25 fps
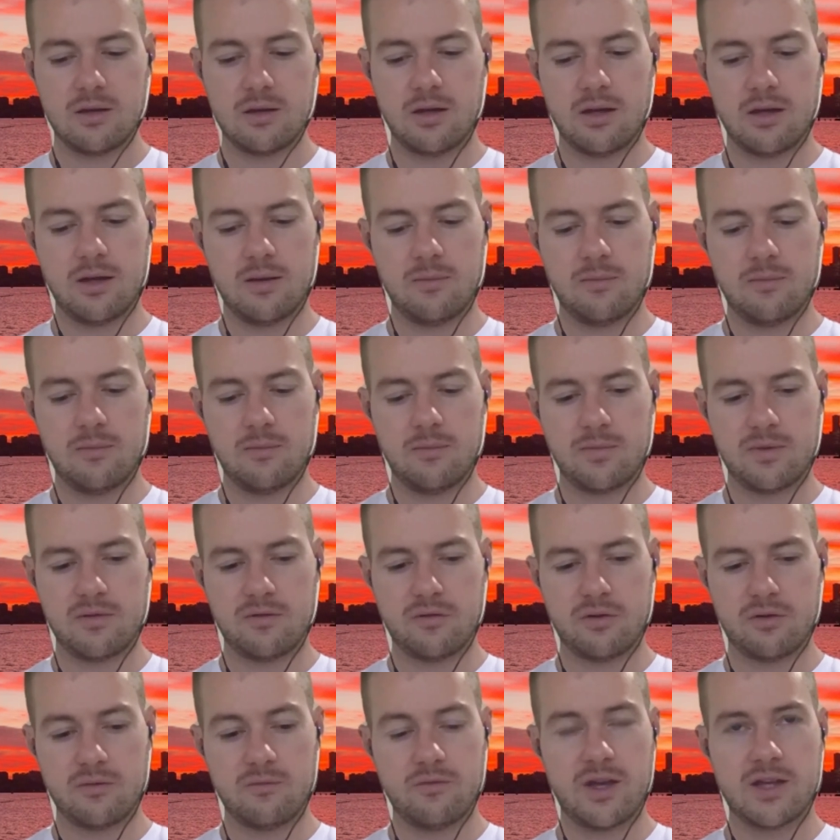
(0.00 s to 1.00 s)
um,
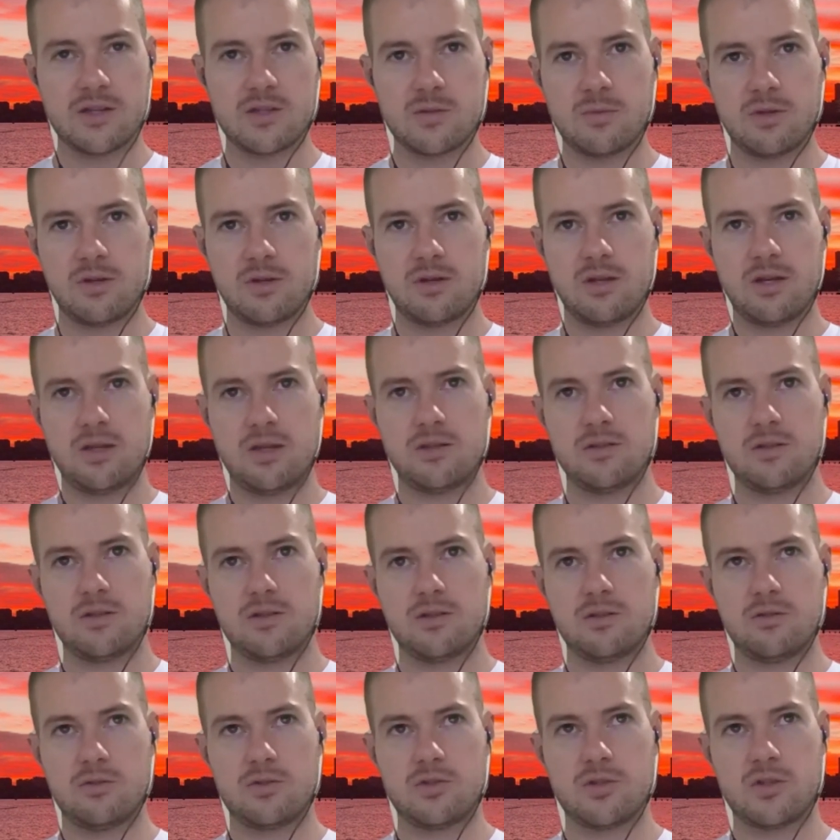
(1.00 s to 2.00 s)
for investment, and
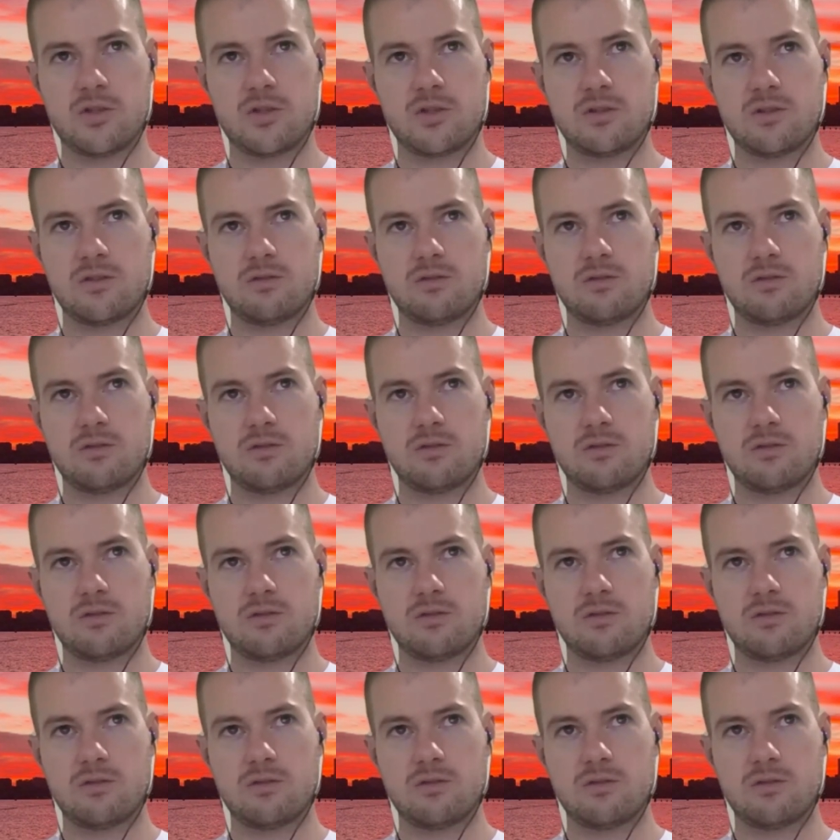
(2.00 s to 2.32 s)
you're just